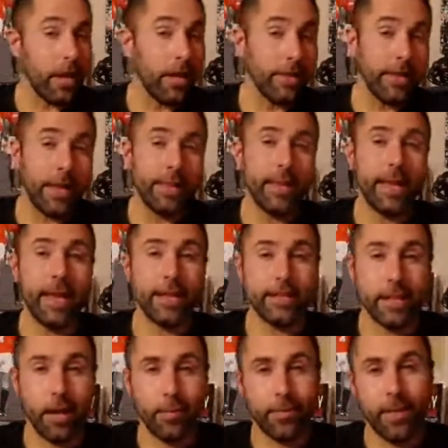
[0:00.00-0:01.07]
And then they
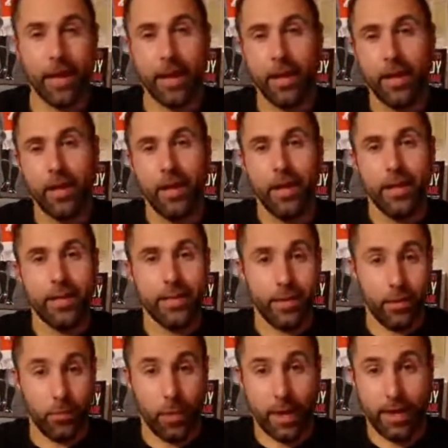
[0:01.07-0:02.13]
end up that
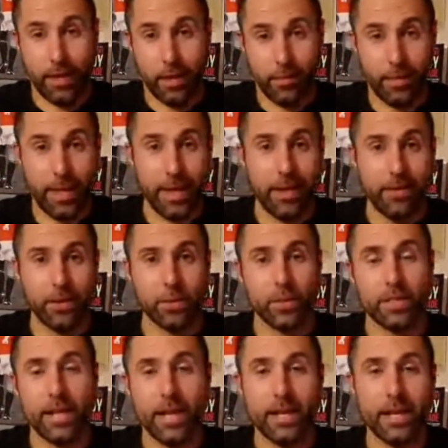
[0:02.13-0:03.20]
they're waking up later, as we
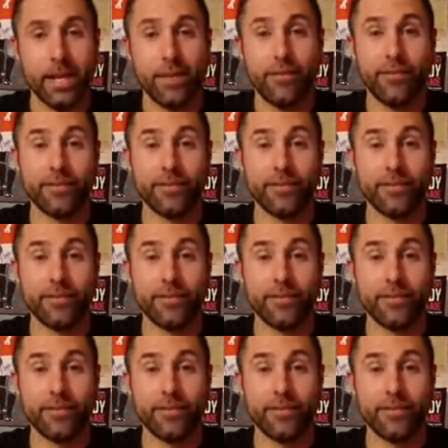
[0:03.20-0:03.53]
said,